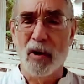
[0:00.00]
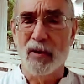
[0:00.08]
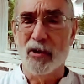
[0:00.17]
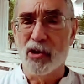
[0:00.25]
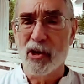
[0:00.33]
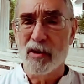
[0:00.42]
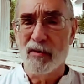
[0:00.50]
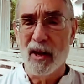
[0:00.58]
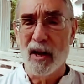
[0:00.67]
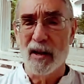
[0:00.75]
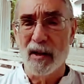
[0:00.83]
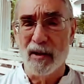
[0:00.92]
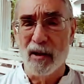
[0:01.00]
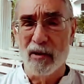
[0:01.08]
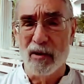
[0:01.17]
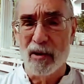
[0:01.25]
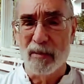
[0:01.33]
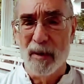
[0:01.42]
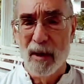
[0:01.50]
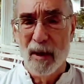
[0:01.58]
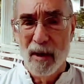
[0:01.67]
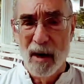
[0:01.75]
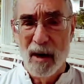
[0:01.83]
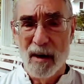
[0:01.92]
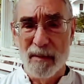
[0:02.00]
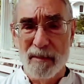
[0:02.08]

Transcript: the Shivananda Yoga uh,